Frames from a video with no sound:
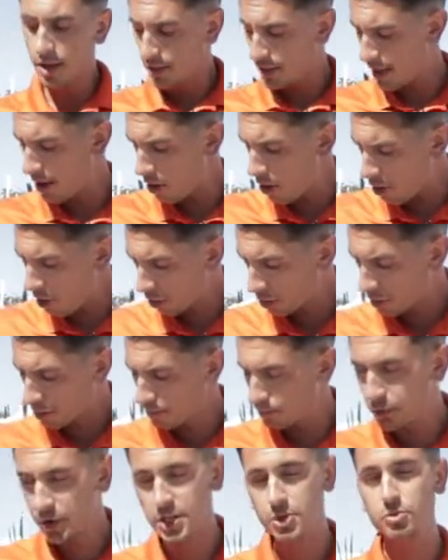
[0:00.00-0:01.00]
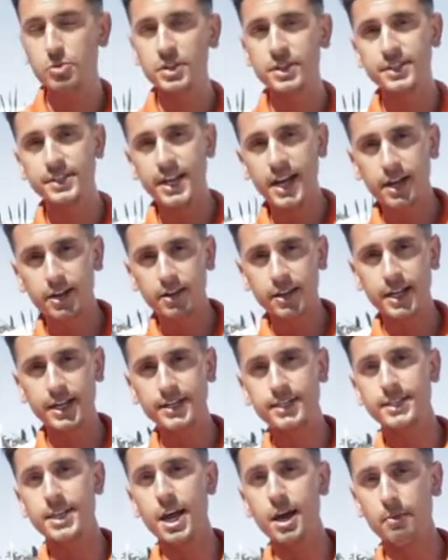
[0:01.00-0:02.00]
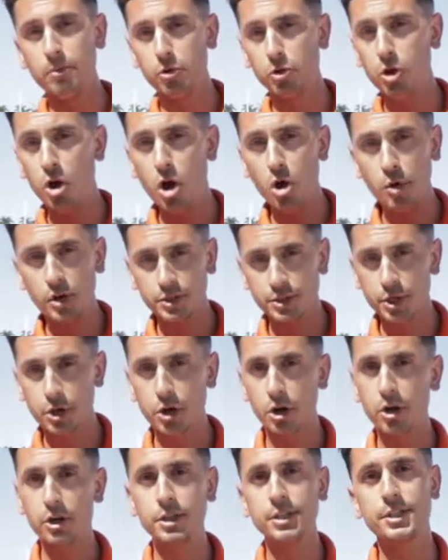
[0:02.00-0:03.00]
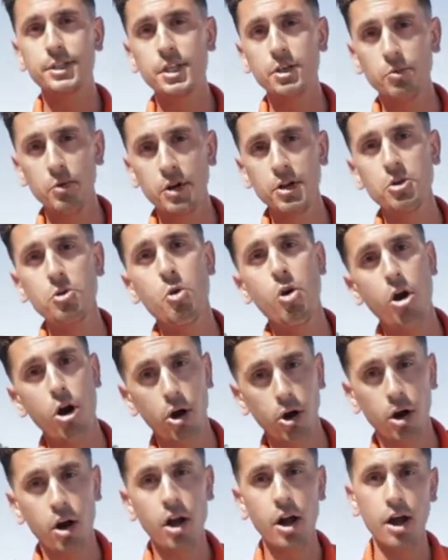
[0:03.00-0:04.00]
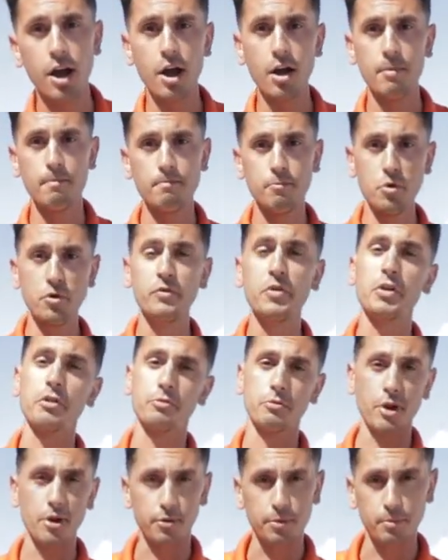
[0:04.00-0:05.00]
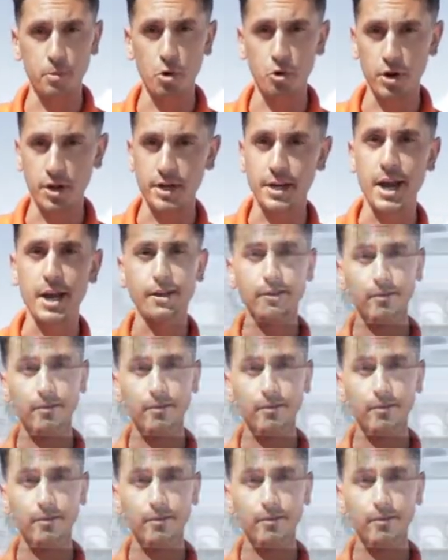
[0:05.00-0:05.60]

They are complete with deck lights down below as a courtesy when you are uh, moving throughout the boat at night.